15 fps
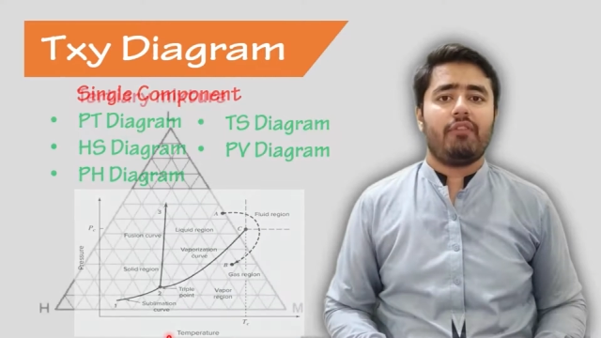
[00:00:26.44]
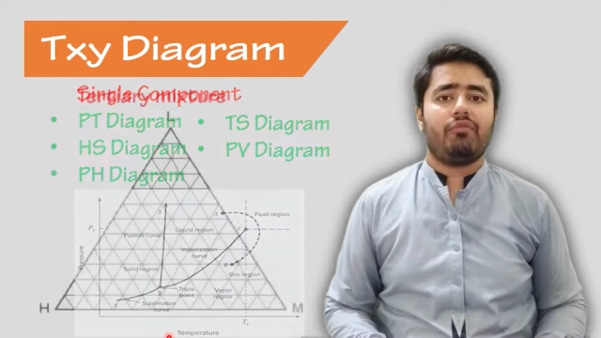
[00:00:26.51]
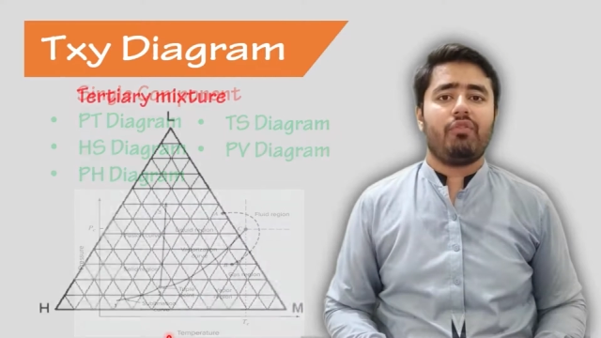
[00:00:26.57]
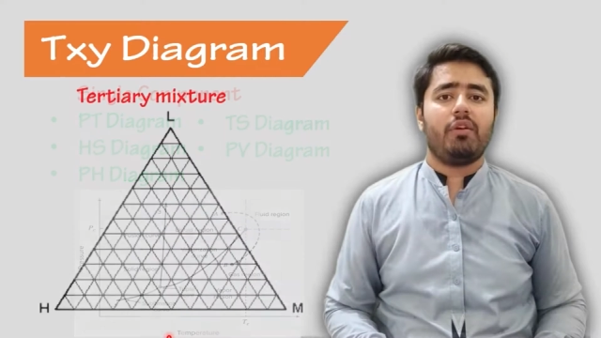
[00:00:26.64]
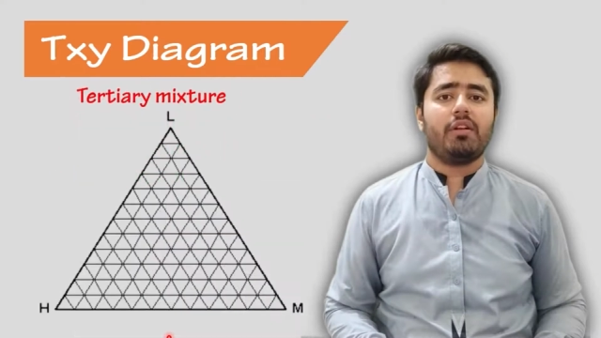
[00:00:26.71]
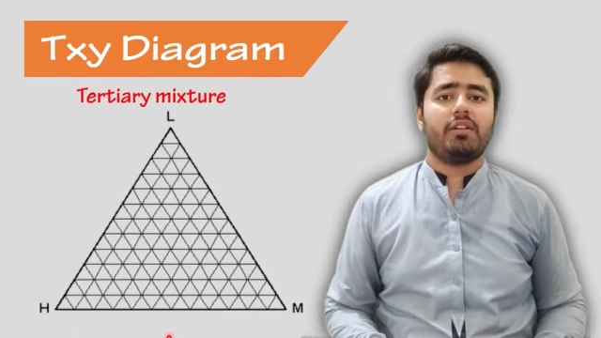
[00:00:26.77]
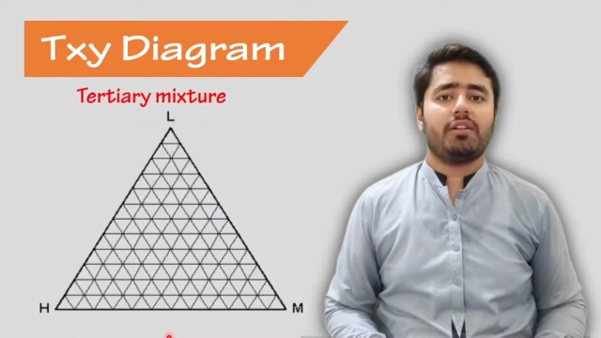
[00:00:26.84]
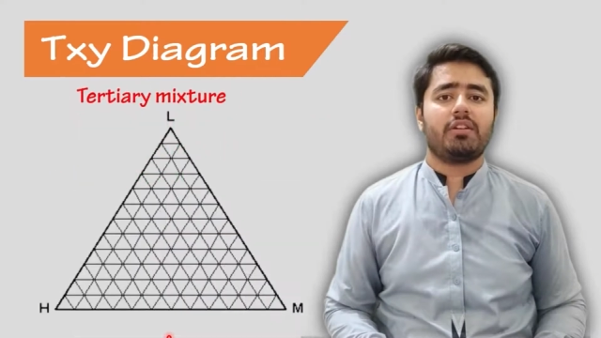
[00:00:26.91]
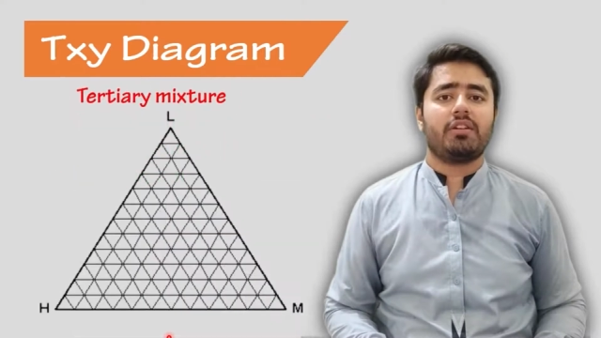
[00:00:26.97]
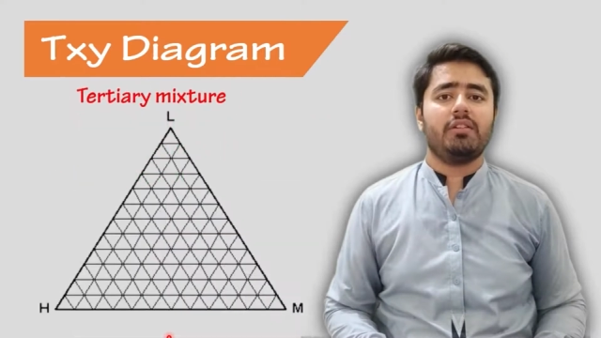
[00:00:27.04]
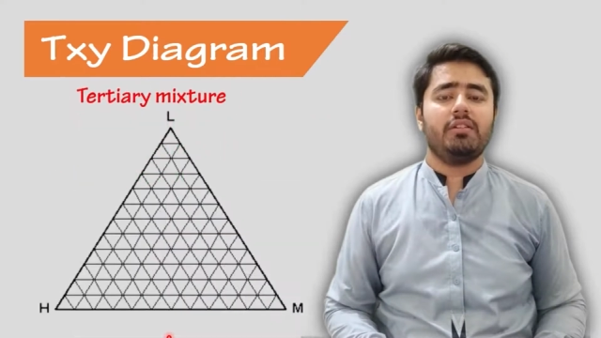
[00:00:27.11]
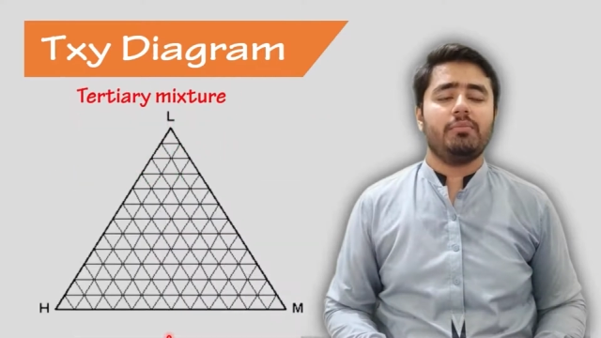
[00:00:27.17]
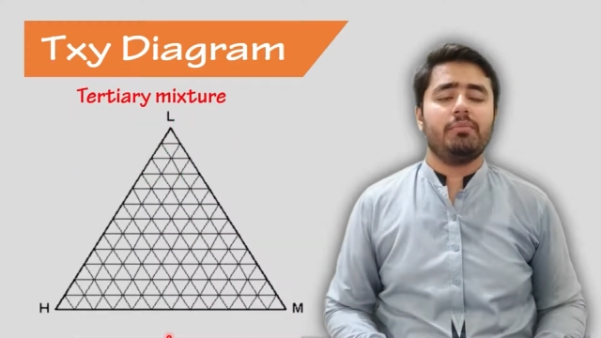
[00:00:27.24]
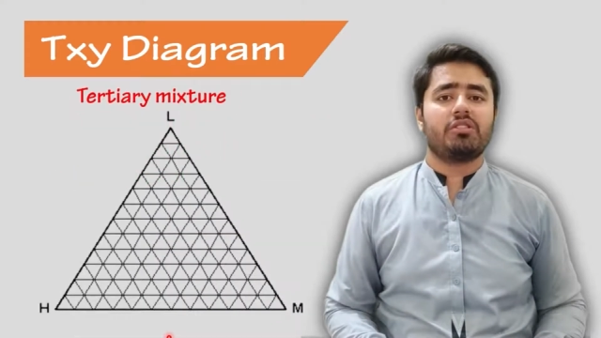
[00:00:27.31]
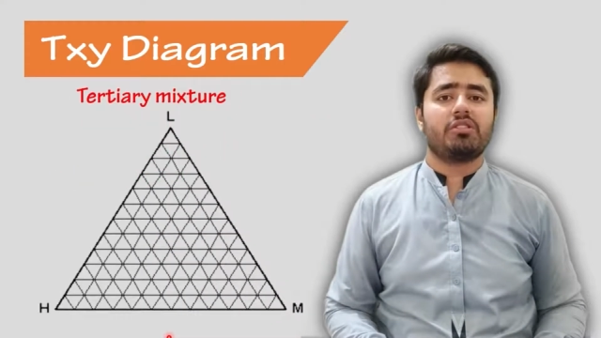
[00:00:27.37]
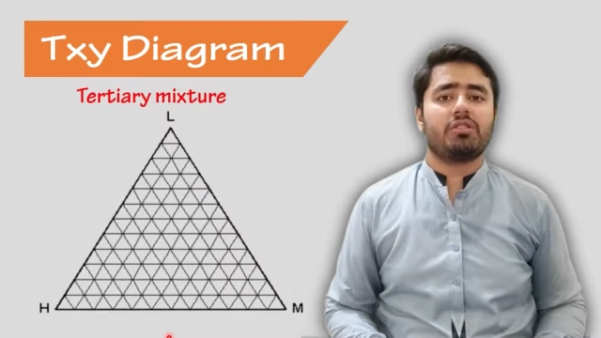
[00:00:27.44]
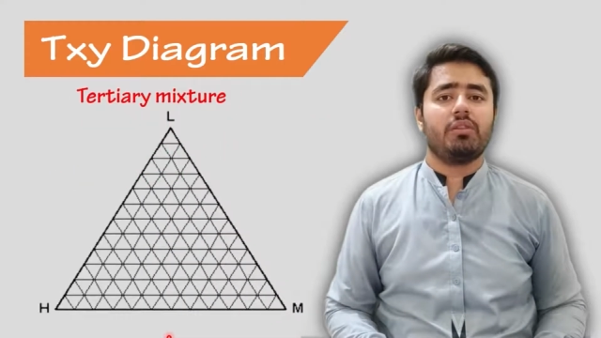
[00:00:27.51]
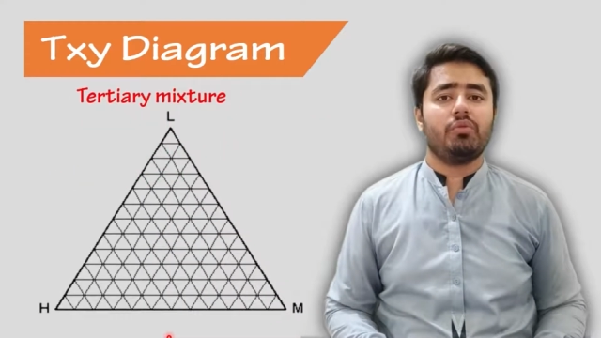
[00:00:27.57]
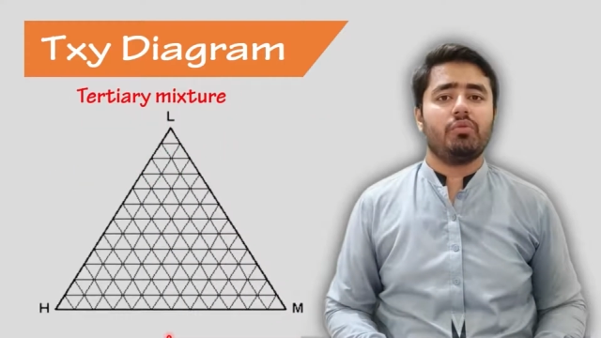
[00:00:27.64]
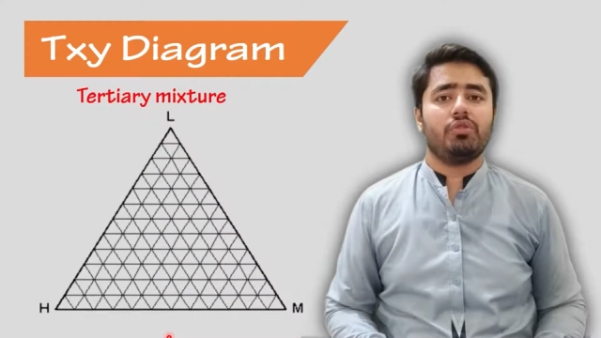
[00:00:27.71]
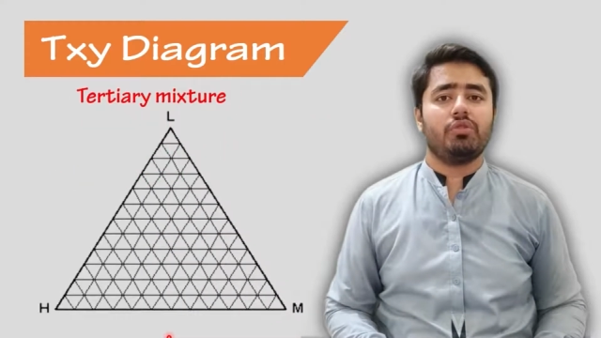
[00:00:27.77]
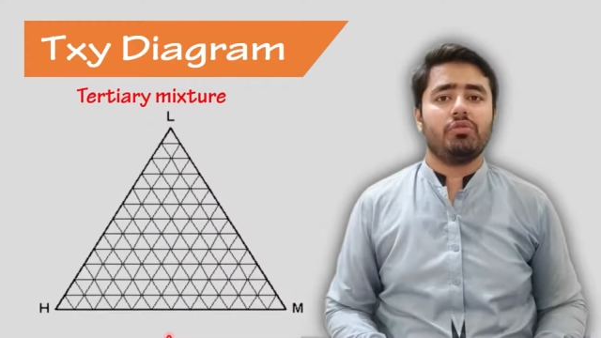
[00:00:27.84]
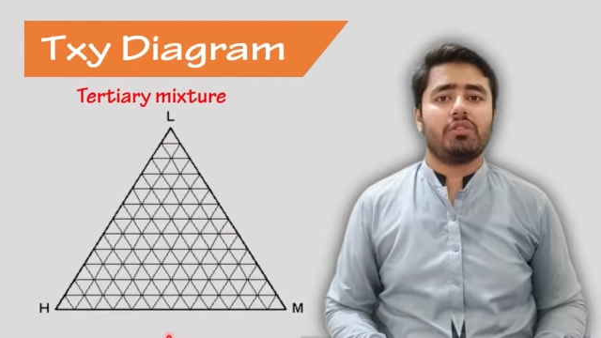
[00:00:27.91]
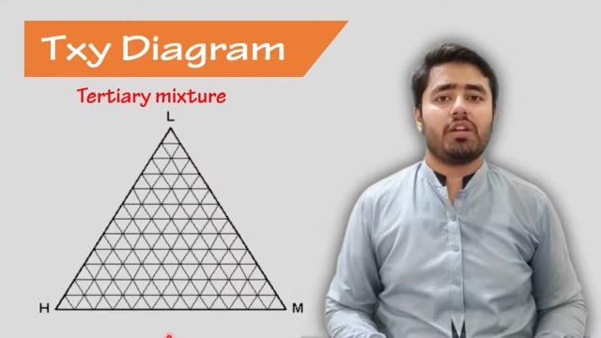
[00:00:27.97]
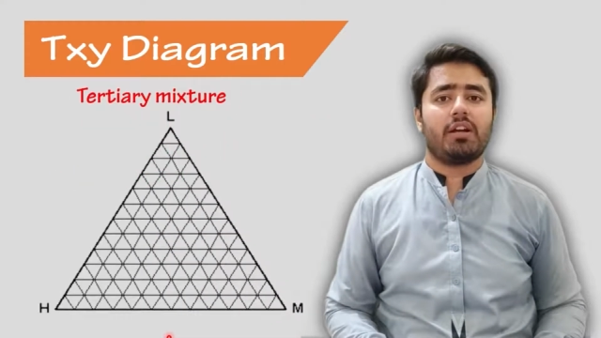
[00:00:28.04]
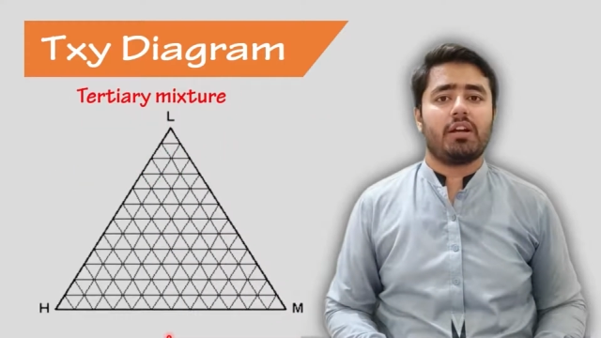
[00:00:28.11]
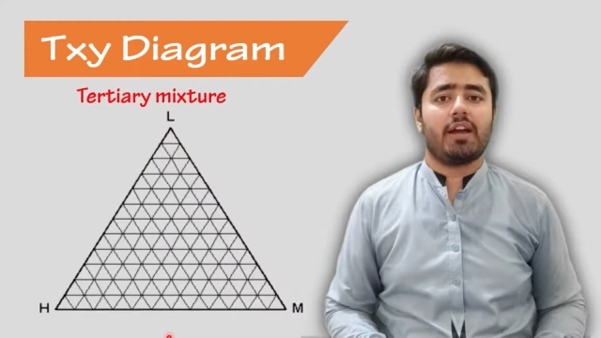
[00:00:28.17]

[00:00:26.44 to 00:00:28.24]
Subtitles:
And for the ternary mixture, we use the